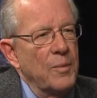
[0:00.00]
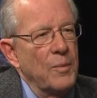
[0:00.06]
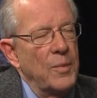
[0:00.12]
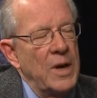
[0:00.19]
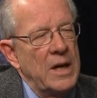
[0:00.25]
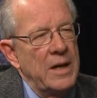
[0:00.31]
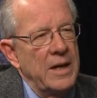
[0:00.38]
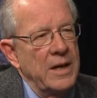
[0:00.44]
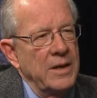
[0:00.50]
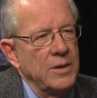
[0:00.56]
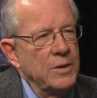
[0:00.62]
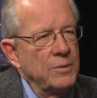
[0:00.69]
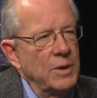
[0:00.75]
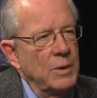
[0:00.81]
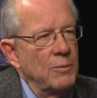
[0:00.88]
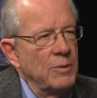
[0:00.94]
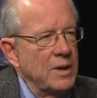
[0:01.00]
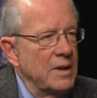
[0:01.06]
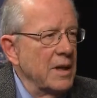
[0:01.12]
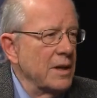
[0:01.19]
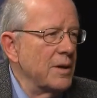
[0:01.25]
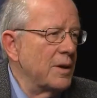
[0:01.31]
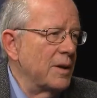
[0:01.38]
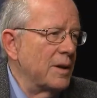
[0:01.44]
by doing what they
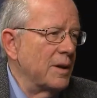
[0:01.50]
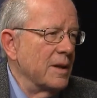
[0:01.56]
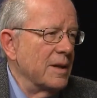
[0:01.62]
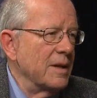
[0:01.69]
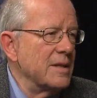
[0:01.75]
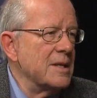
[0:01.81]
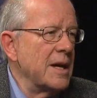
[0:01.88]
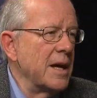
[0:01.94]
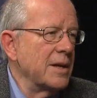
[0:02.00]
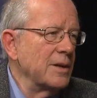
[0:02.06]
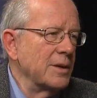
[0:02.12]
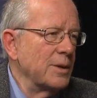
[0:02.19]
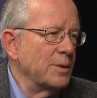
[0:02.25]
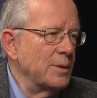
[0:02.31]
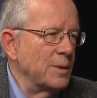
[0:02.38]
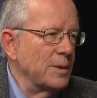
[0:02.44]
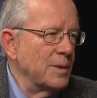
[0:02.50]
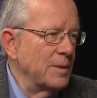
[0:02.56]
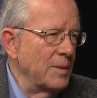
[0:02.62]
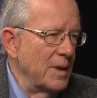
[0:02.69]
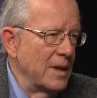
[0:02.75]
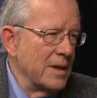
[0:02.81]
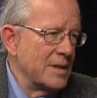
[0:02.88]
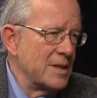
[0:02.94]
call a technical
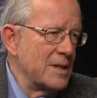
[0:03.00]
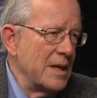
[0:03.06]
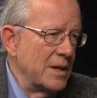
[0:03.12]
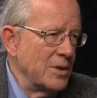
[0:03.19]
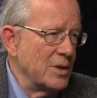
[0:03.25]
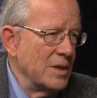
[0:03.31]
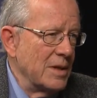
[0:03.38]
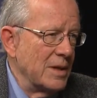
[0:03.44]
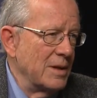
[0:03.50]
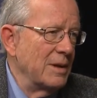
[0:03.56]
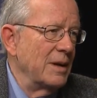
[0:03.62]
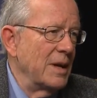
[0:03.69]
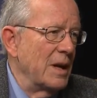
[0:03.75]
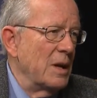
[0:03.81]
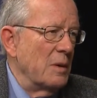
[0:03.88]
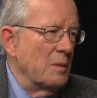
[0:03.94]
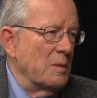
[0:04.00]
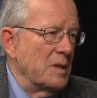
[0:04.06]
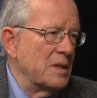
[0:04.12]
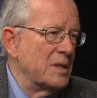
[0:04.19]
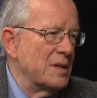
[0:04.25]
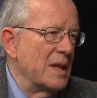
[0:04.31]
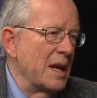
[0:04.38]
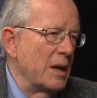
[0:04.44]
extension,
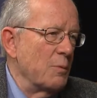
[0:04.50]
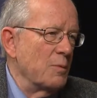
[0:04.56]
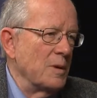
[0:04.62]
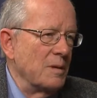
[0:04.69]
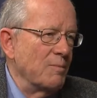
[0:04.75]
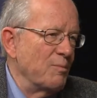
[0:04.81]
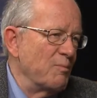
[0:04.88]
which they would